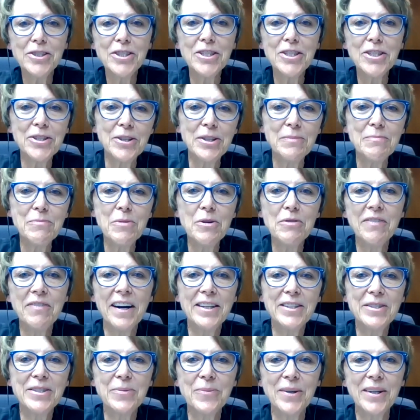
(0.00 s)
We're just going to move on
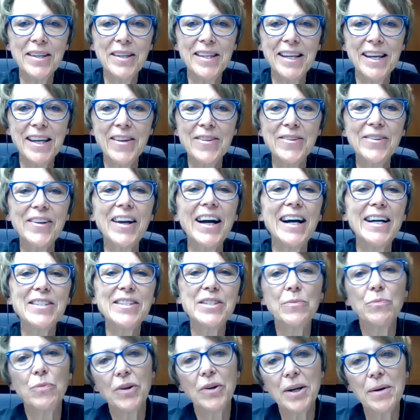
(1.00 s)
to one of the other
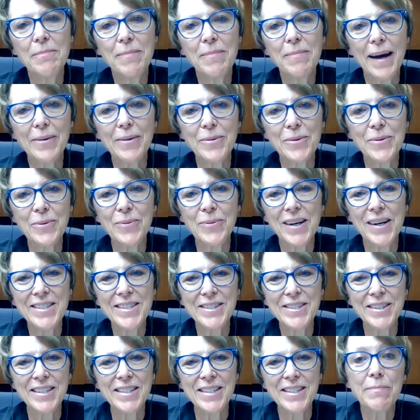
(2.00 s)
guys and we'll come back with
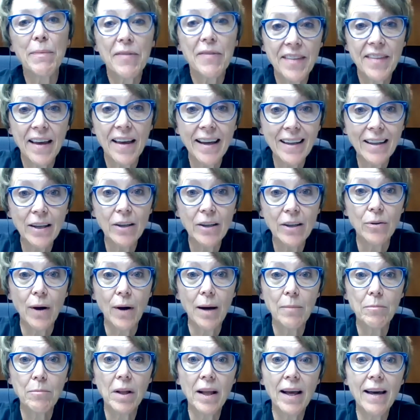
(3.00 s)
questions. But thank you.
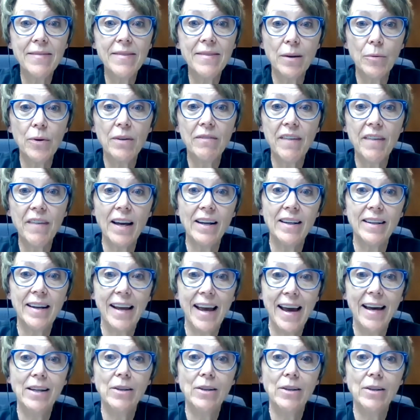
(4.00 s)
I'm glad we had that.